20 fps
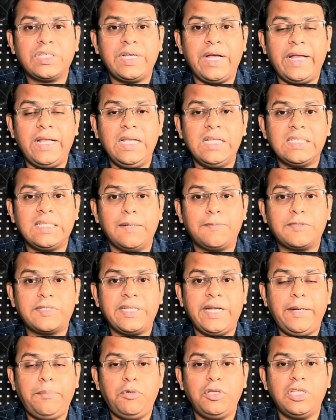kindly
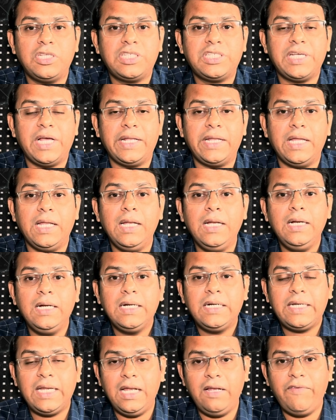subscribe to this channel.
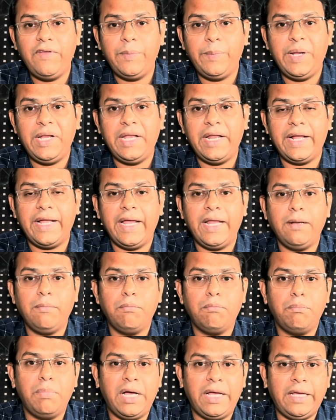Till we meet
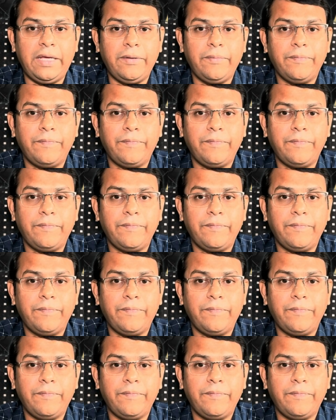again, bye.